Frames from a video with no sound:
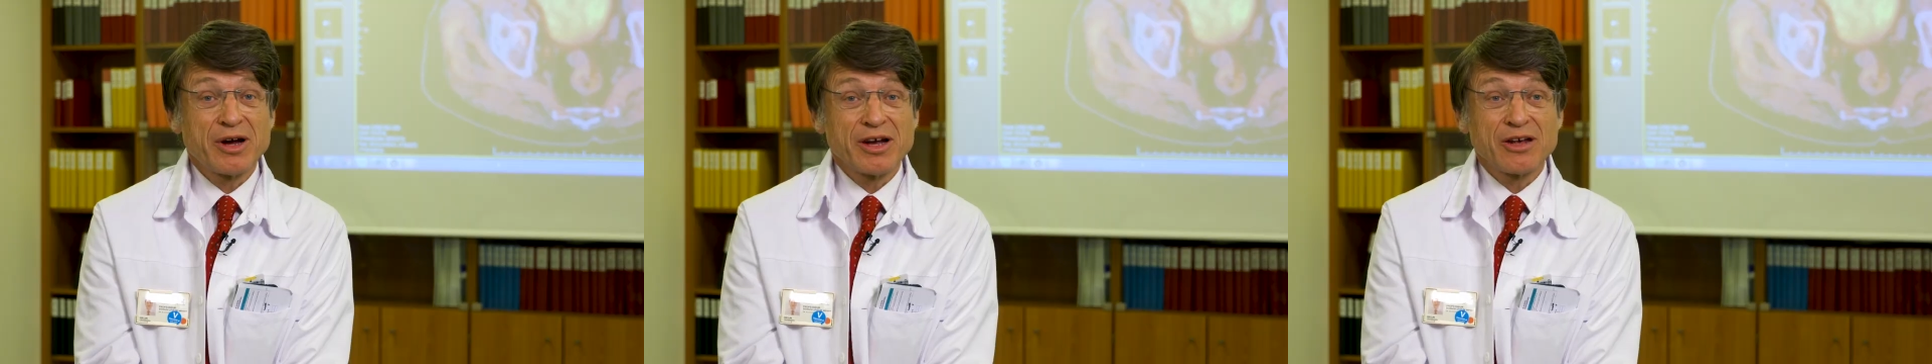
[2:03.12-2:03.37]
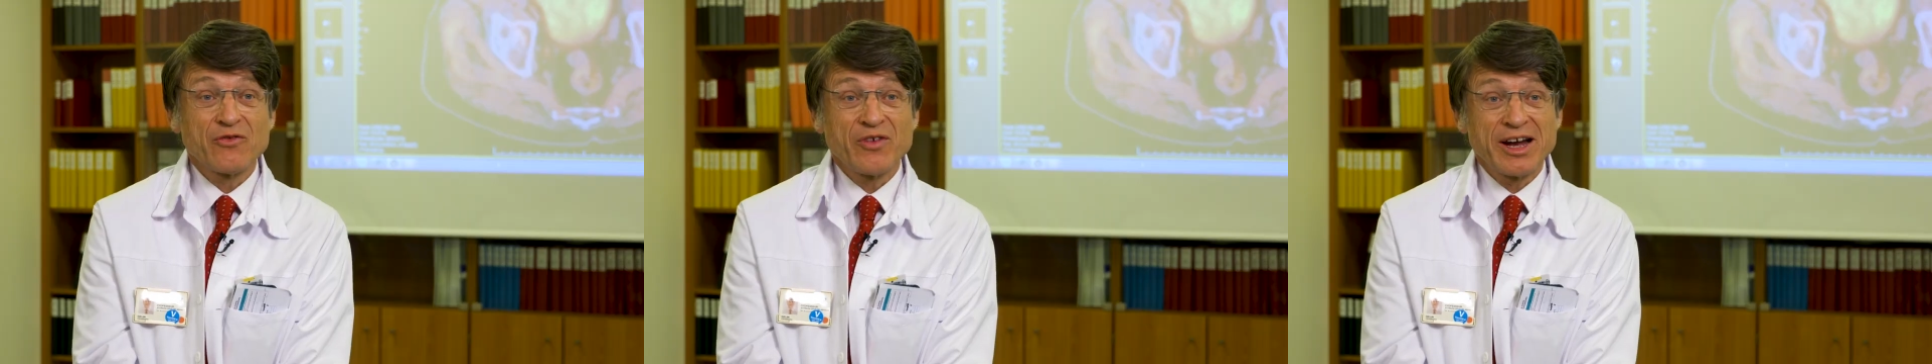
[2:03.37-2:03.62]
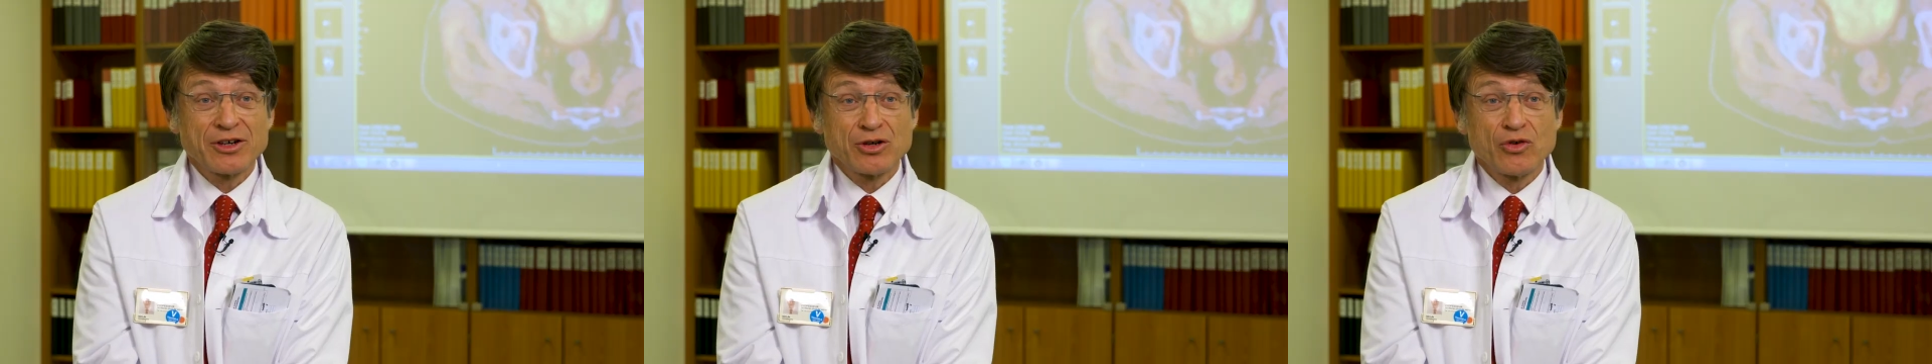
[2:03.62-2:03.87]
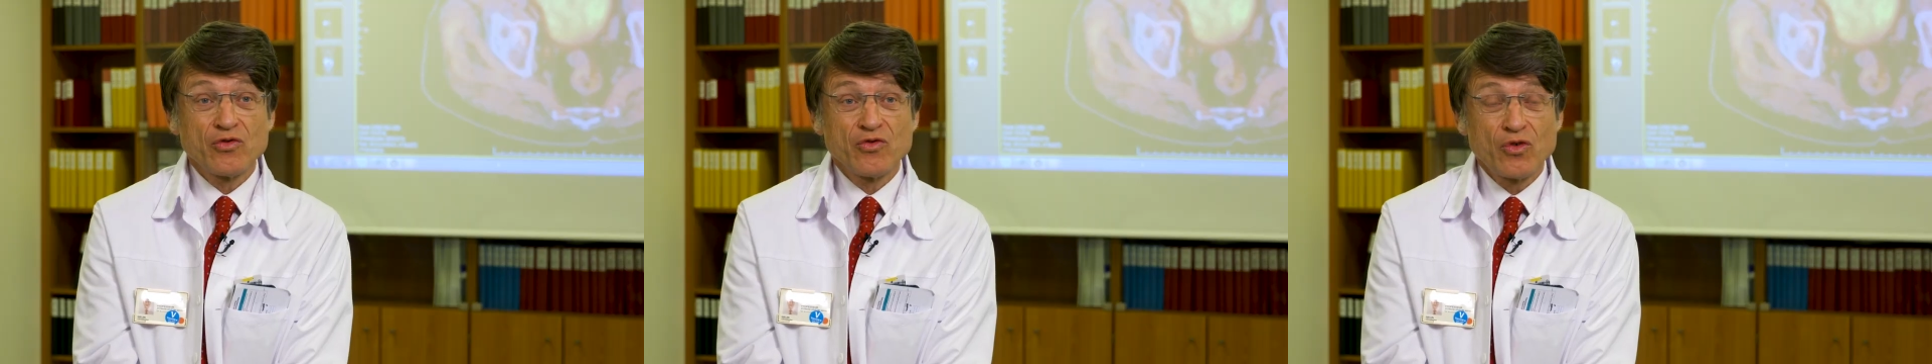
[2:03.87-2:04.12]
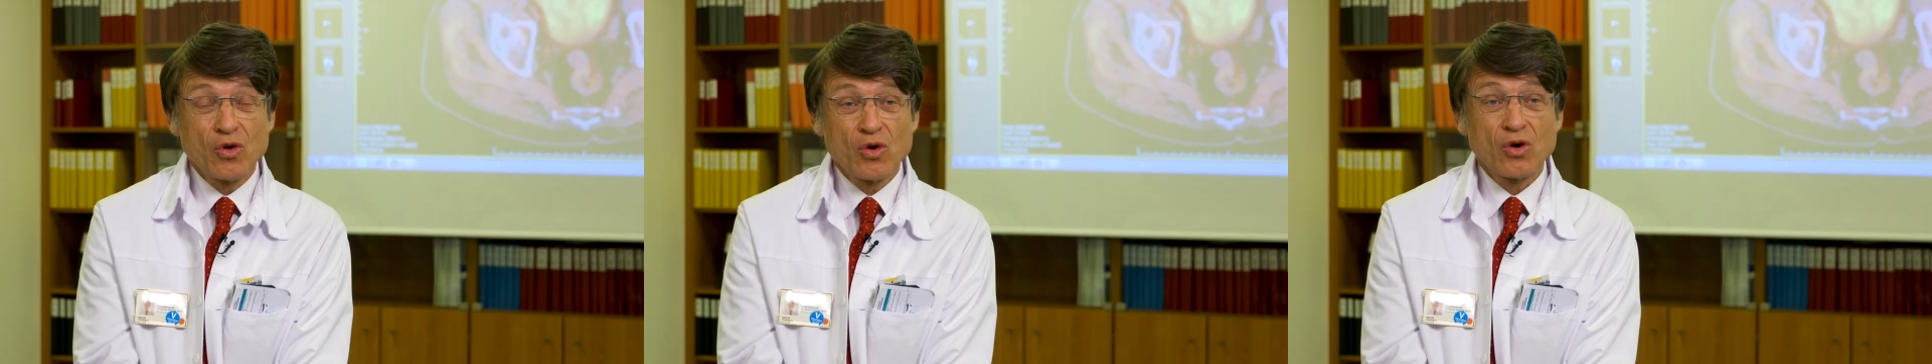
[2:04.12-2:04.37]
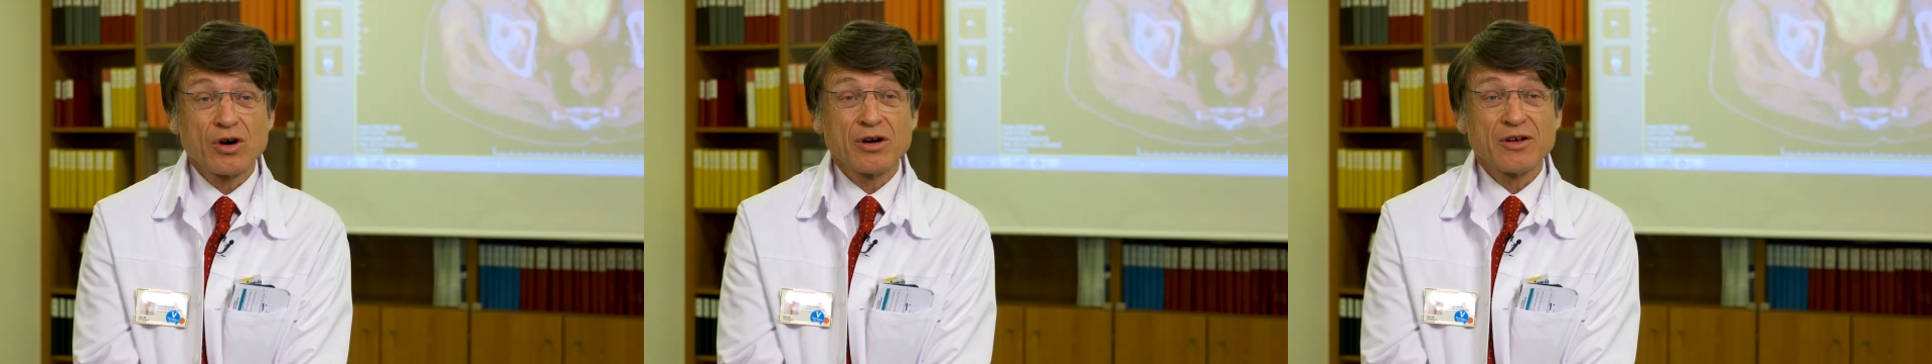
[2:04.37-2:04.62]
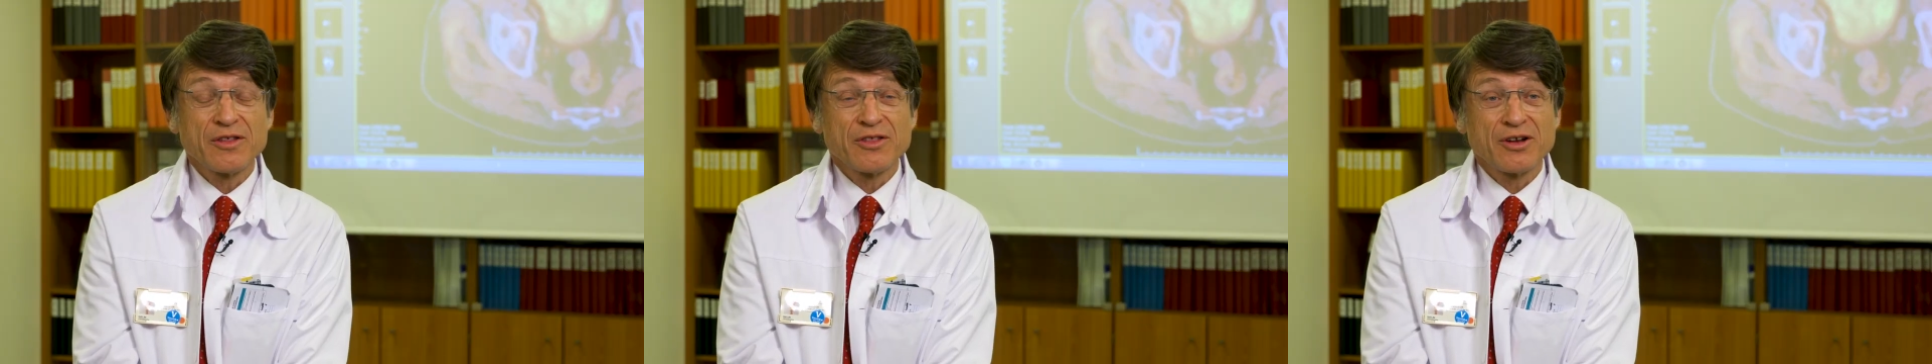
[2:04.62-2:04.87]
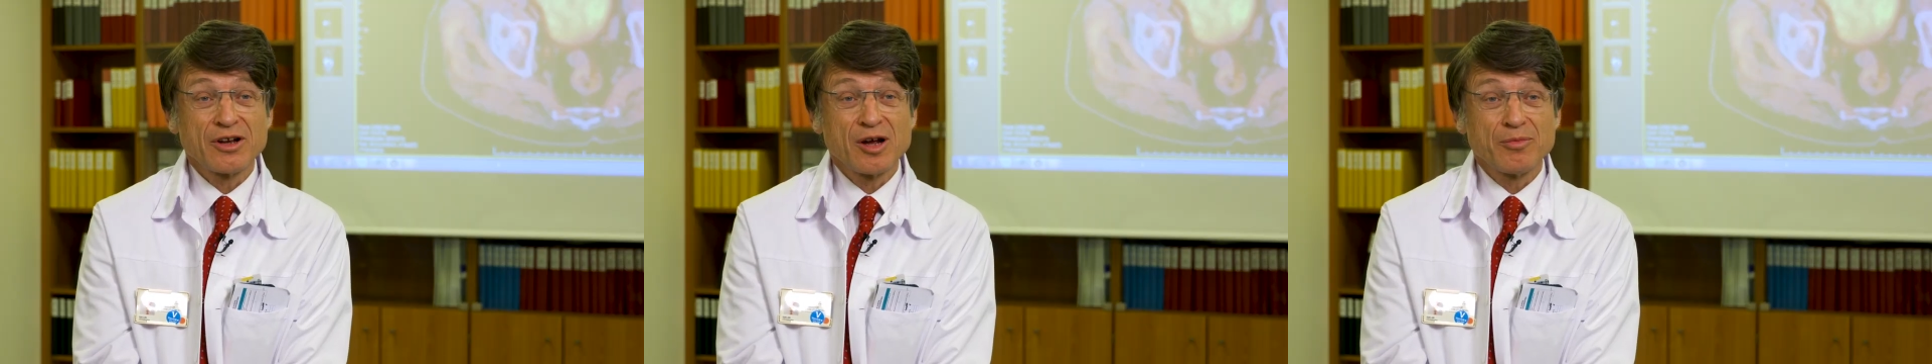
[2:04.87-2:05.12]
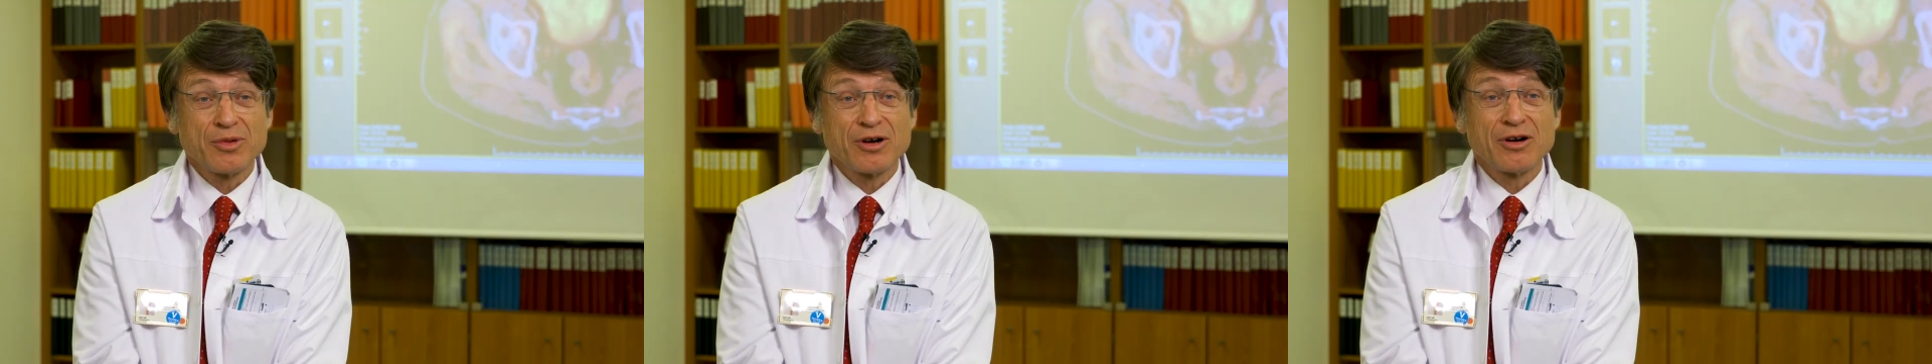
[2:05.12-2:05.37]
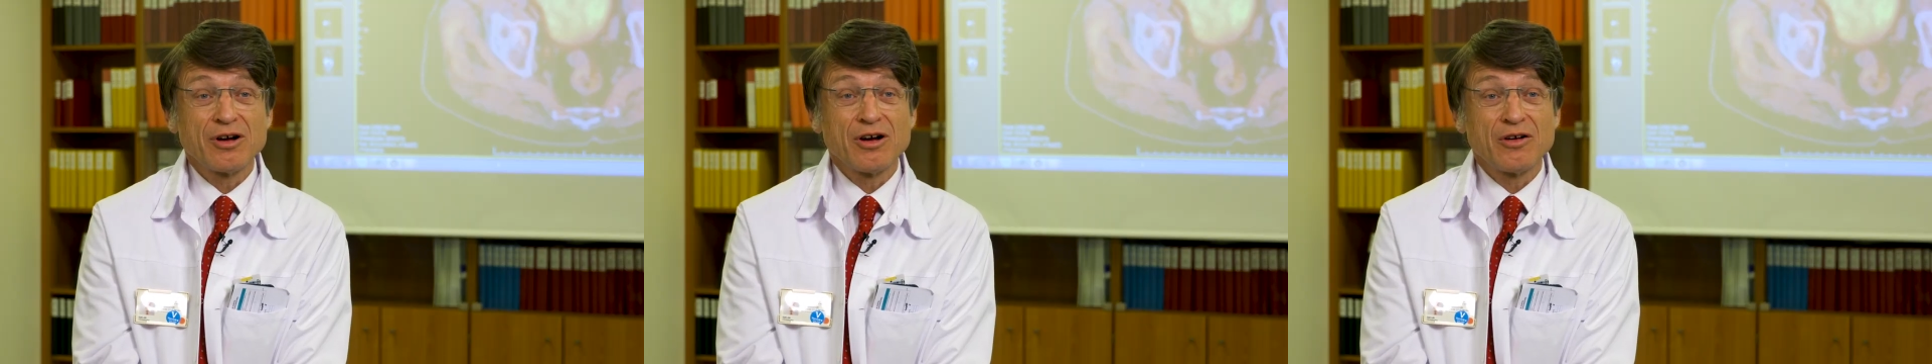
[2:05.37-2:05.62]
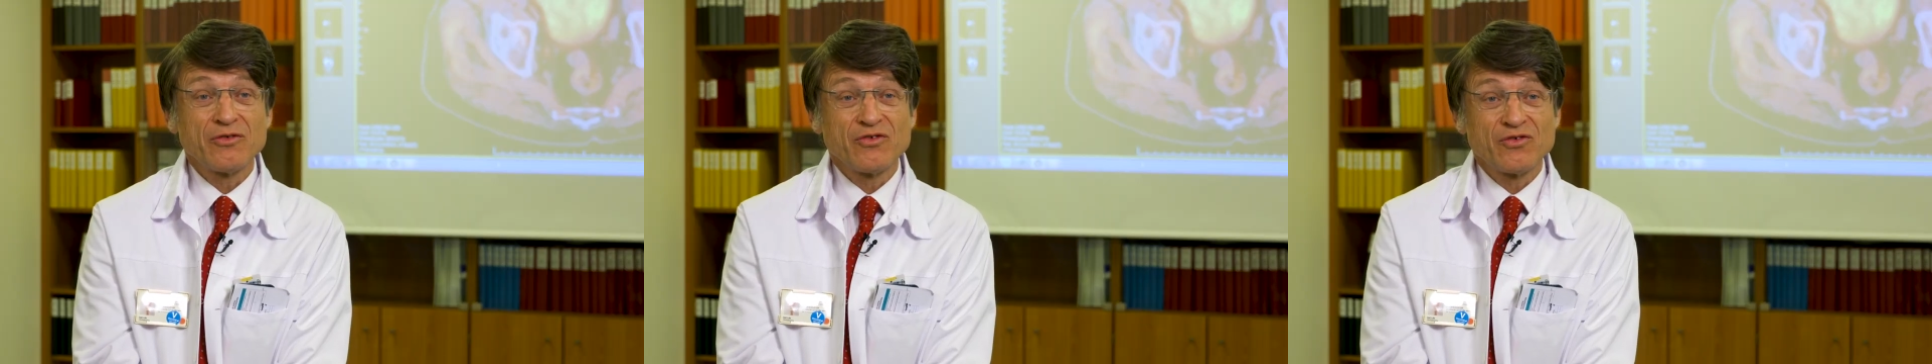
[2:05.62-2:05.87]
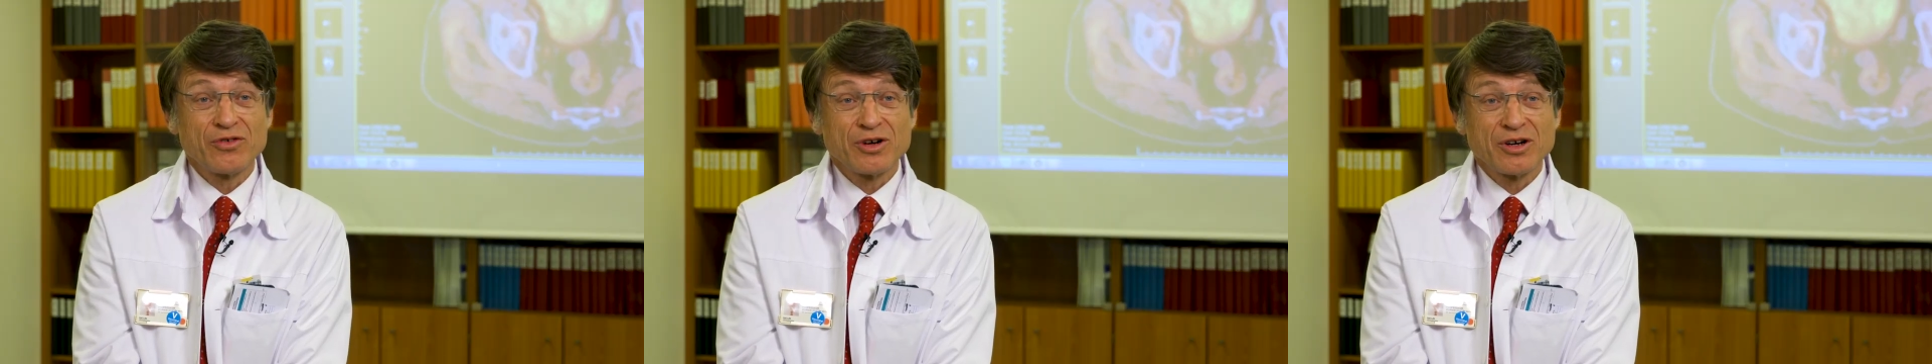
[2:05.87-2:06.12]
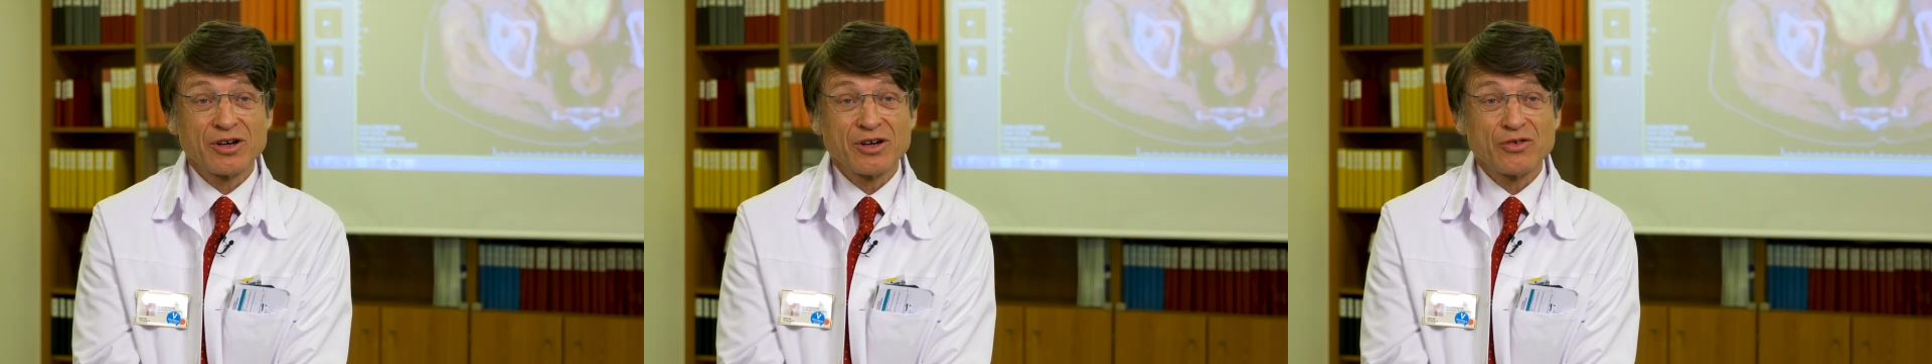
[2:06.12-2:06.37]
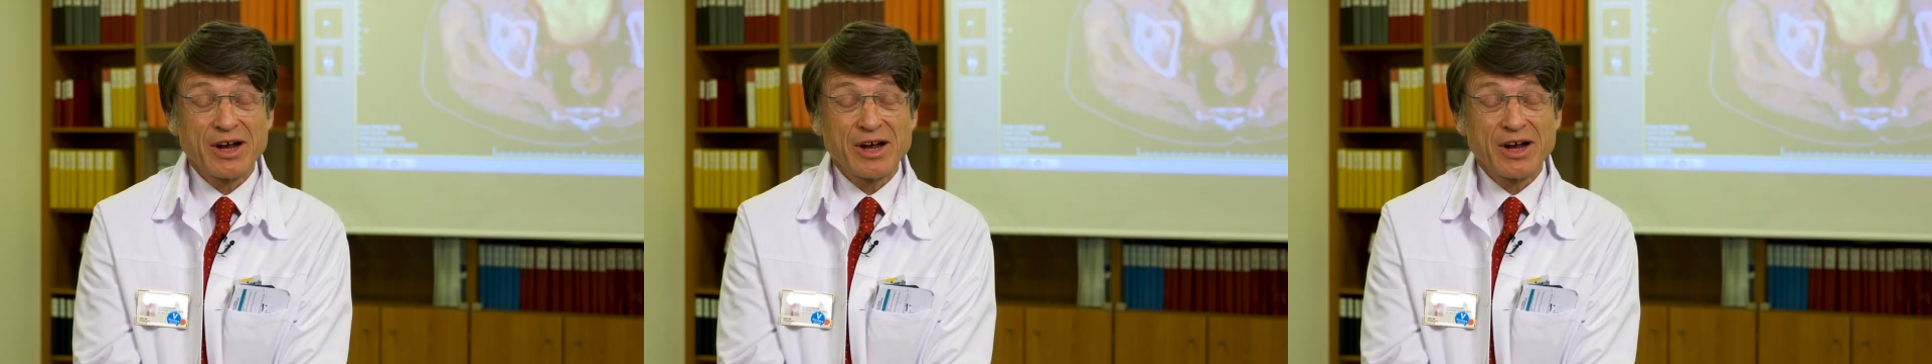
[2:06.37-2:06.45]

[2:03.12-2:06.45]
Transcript: by a factor of four the number of uh,